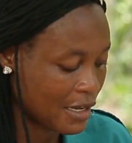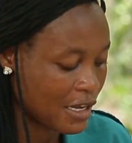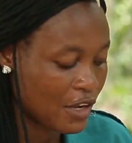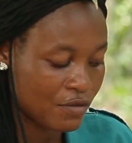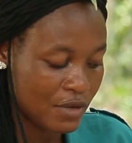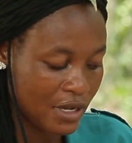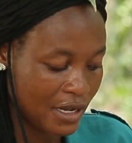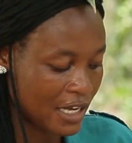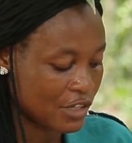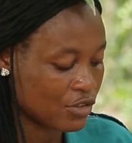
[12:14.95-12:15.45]
You give
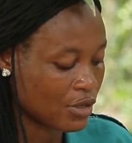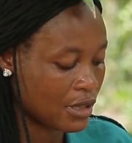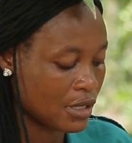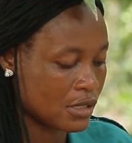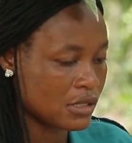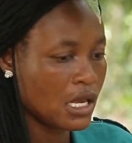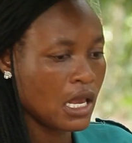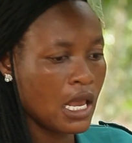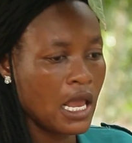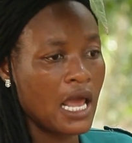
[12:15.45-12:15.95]
okay. the natural
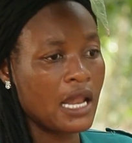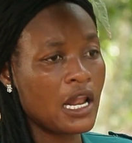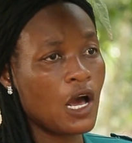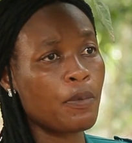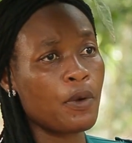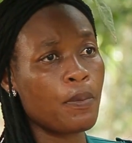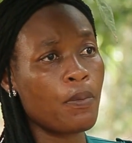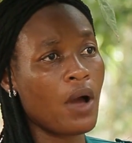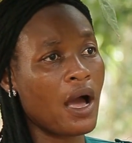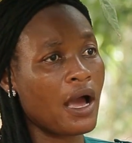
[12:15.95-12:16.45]
taste, and now
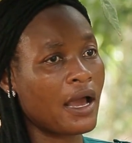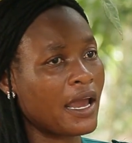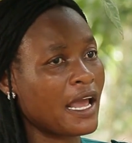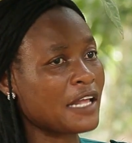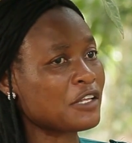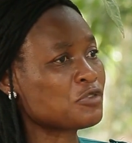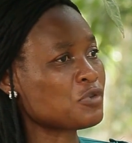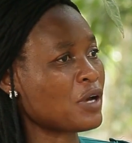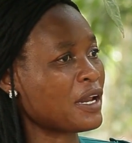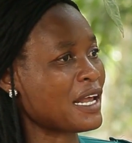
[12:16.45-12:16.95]
people are
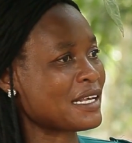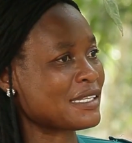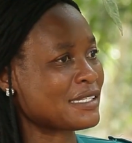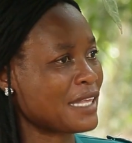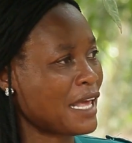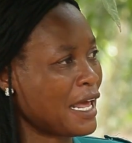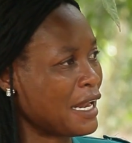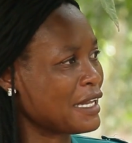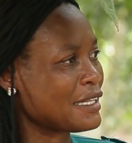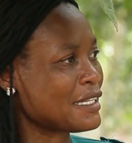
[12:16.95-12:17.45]
getting to
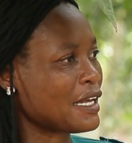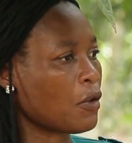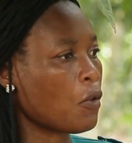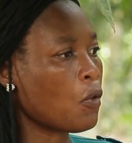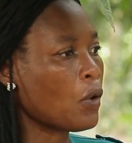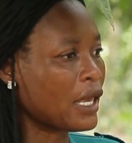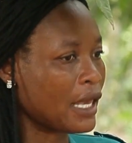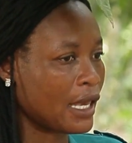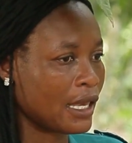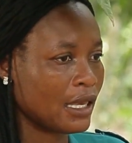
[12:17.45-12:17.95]
understand it that
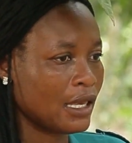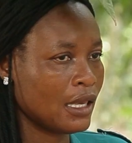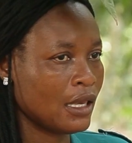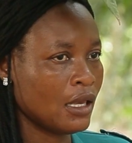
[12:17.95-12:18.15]
okay,